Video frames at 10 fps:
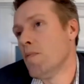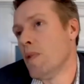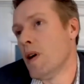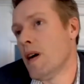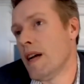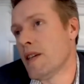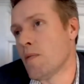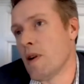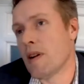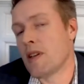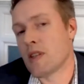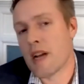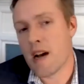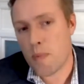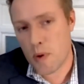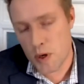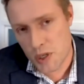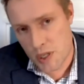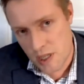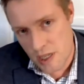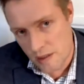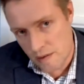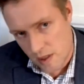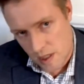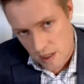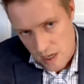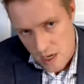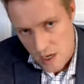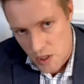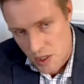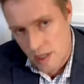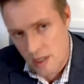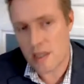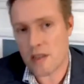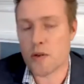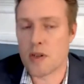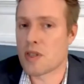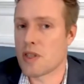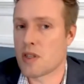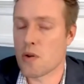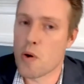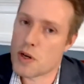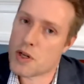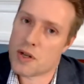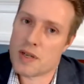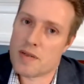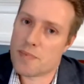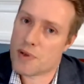But as Americans are now pushed to the to the east towards this orchard,